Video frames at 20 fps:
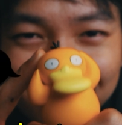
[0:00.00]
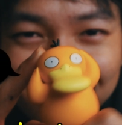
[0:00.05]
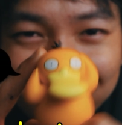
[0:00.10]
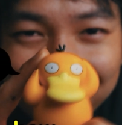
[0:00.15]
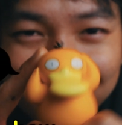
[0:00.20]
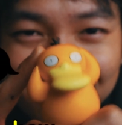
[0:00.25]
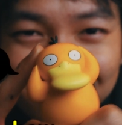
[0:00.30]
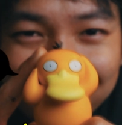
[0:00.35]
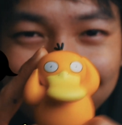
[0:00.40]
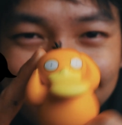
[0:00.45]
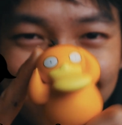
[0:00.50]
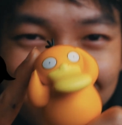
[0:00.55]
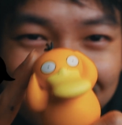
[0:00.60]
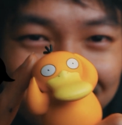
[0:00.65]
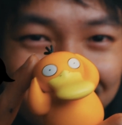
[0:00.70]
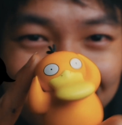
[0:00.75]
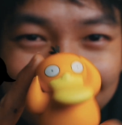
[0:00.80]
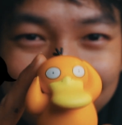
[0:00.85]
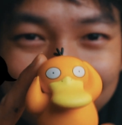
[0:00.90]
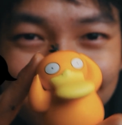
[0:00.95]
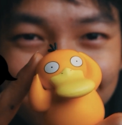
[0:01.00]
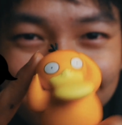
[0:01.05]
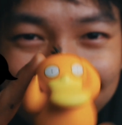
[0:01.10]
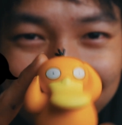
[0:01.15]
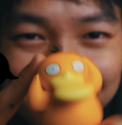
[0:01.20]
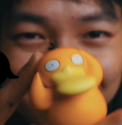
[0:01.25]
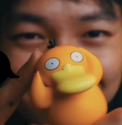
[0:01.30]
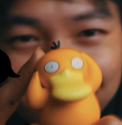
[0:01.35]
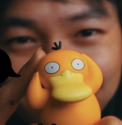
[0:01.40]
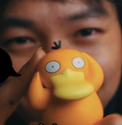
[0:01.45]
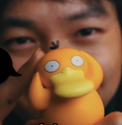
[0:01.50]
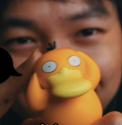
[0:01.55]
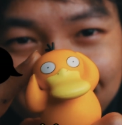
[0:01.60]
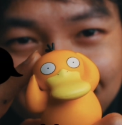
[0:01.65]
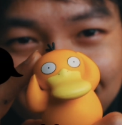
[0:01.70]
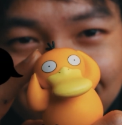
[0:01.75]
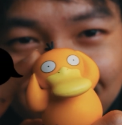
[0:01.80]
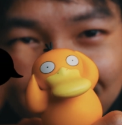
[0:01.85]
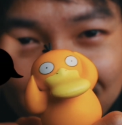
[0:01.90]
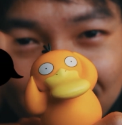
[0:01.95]
how to differentiate when
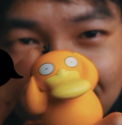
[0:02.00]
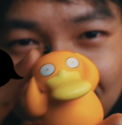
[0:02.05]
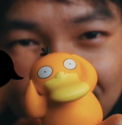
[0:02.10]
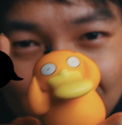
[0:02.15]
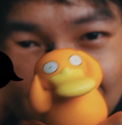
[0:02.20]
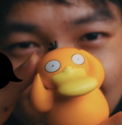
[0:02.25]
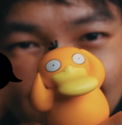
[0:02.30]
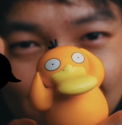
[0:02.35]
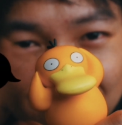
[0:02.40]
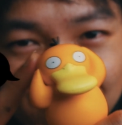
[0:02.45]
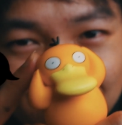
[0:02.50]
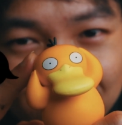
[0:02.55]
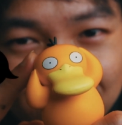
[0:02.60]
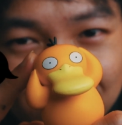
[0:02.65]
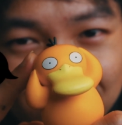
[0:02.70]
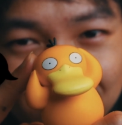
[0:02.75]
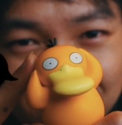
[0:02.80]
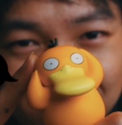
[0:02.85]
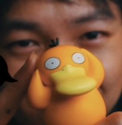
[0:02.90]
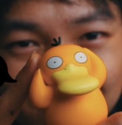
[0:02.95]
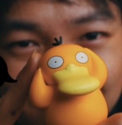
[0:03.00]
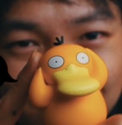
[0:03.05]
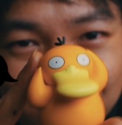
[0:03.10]
speaking, but that really